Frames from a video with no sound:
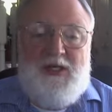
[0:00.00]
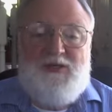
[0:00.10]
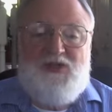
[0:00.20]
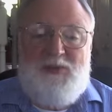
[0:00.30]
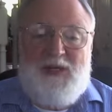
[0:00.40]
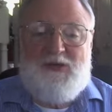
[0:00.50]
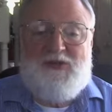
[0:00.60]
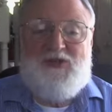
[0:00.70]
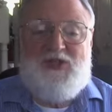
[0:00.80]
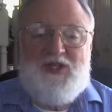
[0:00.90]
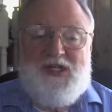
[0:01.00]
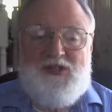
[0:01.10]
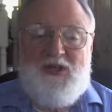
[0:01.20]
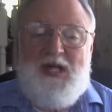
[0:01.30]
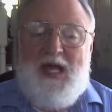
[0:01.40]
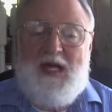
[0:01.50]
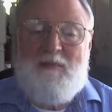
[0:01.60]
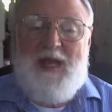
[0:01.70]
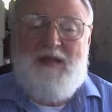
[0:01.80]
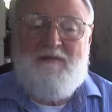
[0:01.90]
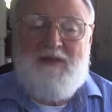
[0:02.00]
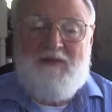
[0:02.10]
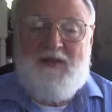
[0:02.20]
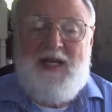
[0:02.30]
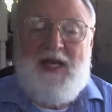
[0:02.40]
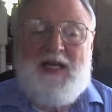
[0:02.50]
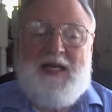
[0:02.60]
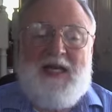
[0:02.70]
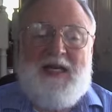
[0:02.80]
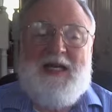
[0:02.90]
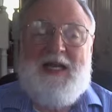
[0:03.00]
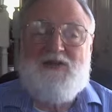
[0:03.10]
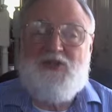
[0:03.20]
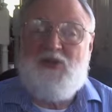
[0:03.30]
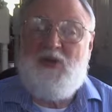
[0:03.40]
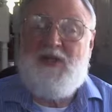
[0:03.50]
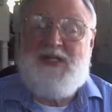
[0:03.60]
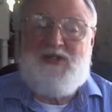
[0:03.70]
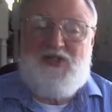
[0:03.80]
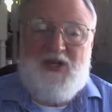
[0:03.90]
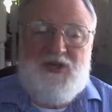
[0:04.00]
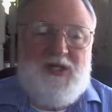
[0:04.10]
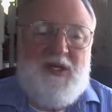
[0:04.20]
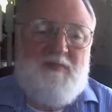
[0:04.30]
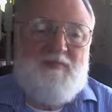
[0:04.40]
speakers suggested at a May 5th Atlantic Council discussion.